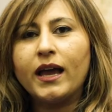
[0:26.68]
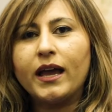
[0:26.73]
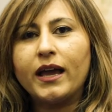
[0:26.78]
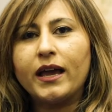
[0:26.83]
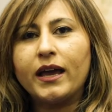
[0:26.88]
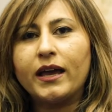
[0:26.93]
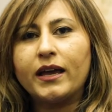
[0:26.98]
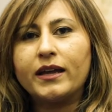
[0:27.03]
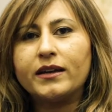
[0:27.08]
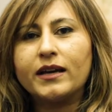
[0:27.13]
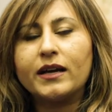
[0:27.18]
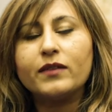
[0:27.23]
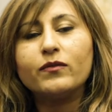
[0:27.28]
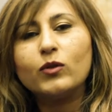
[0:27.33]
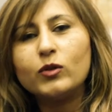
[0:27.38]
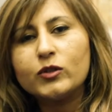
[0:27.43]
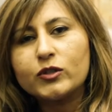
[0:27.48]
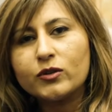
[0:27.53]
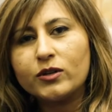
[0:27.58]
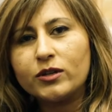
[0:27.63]
and
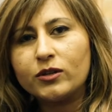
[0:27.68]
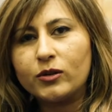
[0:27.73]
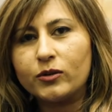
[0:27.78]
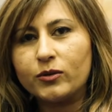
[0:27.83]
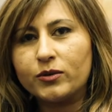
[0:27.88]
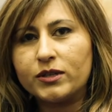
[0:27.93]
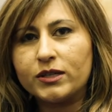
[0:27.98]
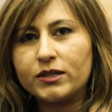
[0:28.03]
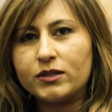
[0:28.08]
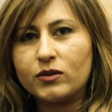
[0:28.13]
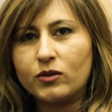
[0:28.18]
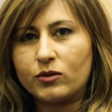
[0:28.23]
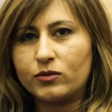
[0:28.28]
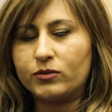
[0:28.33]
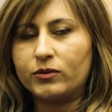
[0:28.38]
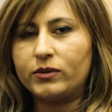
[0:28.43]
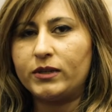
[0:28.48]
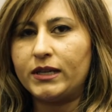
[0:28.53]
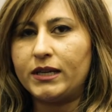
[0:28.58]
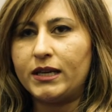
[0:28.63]
I've also included
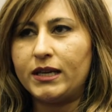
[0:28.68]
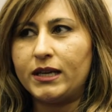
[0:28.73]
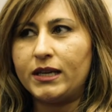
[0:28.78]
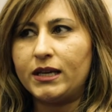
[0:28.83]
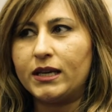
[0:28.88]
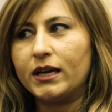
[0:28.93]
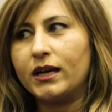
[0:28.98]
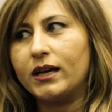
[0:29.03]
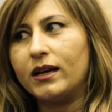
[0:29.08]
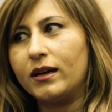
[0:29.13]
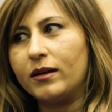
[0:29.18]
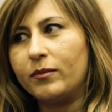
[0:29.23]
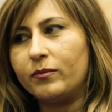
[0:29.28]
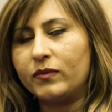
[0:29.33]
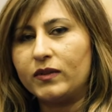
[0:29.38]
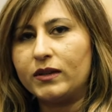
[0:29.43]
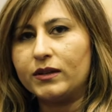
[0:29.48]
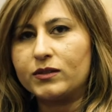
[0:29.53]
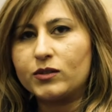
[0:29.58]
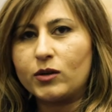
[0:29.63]
not only
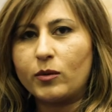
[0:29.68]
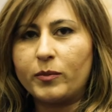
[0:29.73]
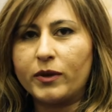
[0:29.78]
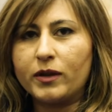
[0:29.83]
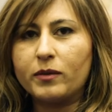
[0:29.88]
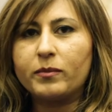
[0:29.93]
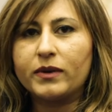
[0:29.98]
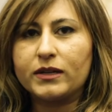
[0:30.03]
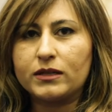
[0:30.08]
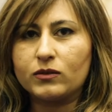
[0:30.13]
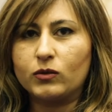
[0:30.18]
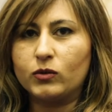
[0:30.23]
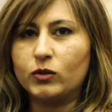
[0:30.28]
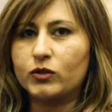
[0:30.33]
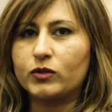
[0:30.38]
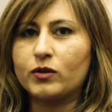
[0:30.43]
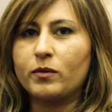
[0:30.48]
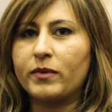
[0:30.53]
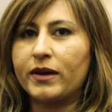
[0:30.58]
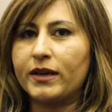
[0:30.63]
um, the topic but
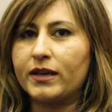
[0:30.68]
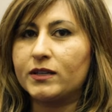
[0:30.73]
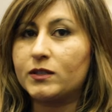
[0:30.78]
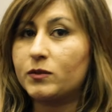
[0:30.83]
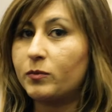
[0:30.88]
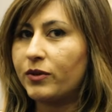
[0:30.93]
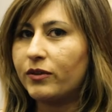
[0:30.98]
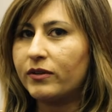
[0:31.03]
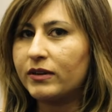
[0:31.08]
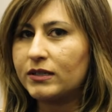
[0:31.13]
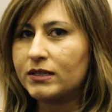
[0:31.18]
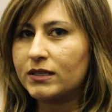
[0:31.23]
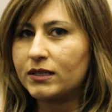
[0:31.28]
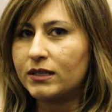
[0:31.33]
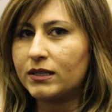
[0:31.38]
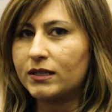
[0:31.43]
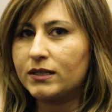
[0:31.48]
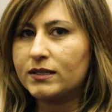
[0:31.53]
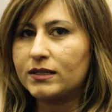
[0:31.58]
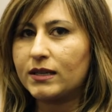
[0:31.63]
also my
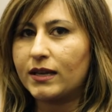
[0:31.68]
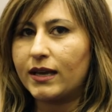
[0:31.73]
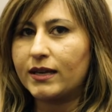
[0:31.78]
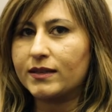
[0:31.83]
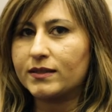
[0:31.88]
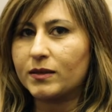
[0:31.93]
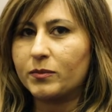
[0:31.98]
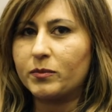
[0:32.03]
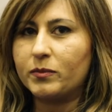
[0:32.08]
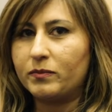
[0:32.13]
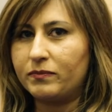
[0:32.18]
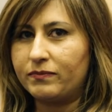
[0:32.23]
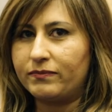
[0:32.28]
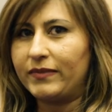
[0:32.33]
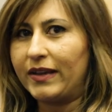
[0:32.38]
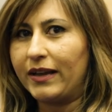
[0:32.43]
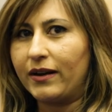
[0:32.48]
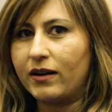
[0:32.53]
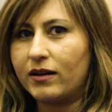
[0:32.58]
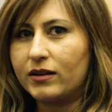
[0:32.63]
experiences as a,
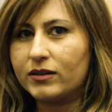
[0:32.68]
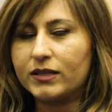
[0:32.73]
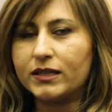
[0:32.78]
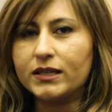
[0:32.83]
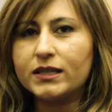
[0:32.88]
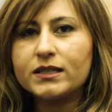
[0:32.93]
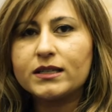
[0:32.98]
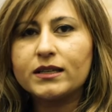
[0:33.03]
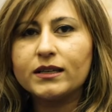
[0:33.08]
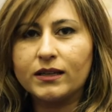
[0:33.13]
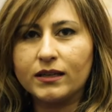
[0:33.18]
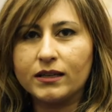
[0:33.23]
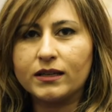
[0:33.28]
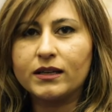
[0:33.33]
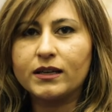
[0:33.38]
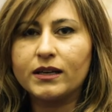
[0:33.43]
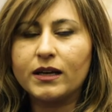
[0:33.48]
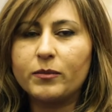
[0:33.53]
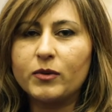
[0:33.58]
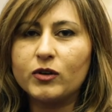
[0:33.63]
an artist
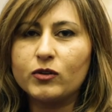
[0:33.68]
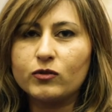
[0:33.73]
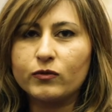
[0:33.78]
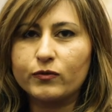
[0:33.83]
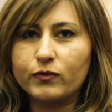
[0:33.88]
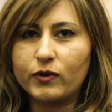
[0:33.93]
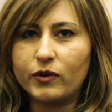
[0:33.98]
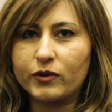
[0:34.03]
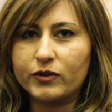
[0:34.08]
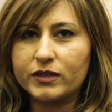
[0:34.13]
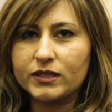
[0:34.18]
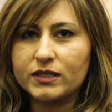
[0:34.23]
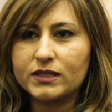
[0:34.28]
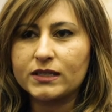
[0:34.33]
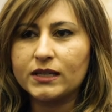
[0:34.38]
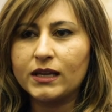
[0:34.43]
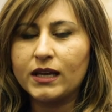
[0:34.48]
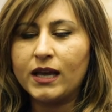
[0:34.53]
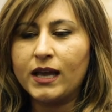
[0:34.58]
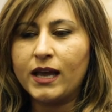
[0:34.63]
coming to
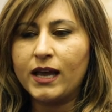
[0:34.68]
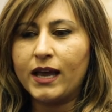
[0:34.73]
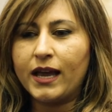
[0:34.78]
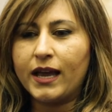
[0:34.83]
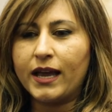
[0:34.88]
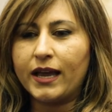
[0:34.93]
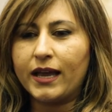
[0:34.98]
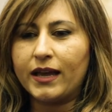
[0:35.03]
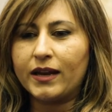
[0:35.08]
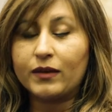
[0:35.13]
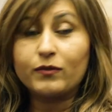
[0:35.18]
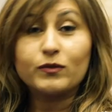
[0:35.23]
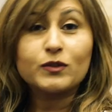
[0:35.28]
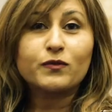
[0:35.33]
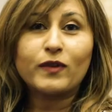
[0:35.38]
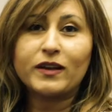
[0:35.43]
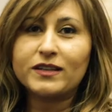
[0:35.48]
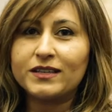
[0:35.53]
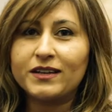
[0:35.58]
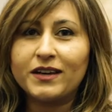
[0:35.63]
Florence and I
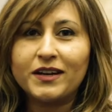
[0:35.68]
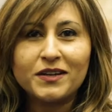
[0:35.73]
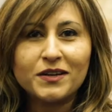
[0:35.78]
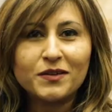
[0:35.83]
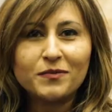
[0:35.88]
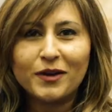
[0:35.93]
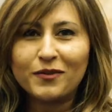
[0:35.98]
was fascinated